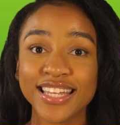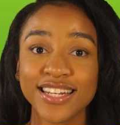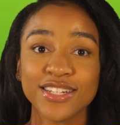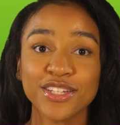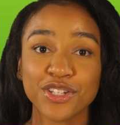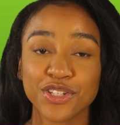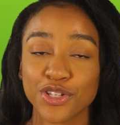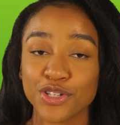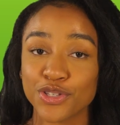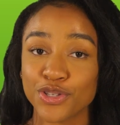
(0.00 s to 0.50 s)
In
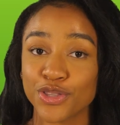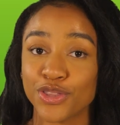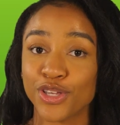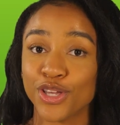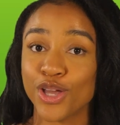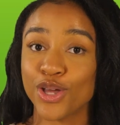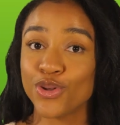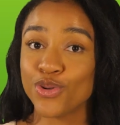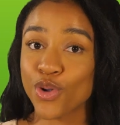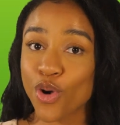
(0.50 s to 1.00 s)
addition to
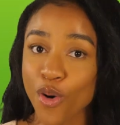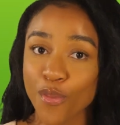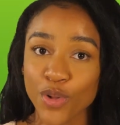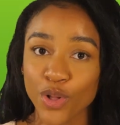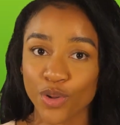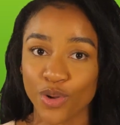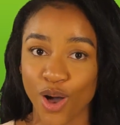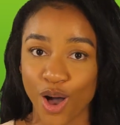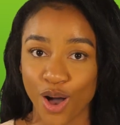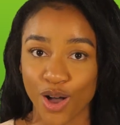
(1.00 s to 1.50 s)
the
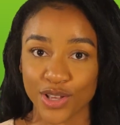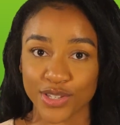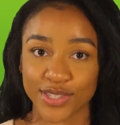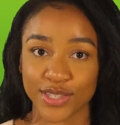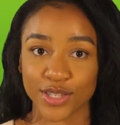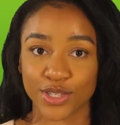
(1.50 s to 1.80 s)
normal costs